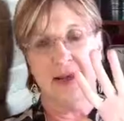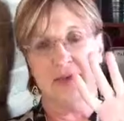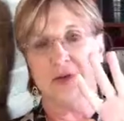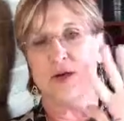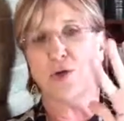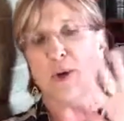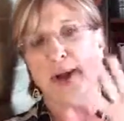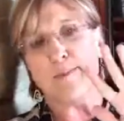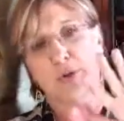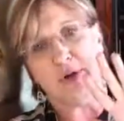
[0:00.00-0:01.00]
There's a
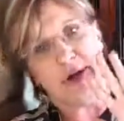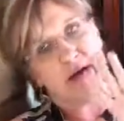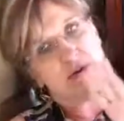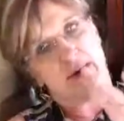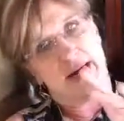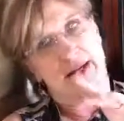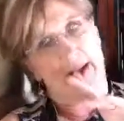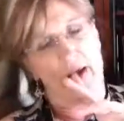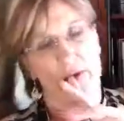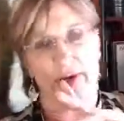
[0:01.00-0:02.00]
great book out right
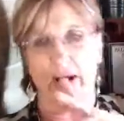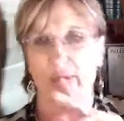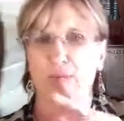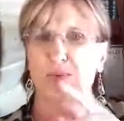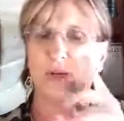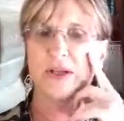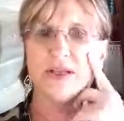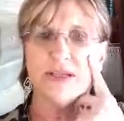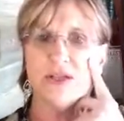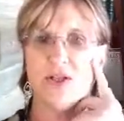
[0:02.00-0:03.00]
now that I would really
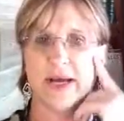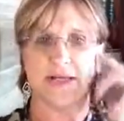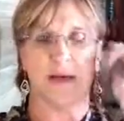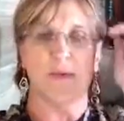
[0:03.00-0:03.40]
suggest.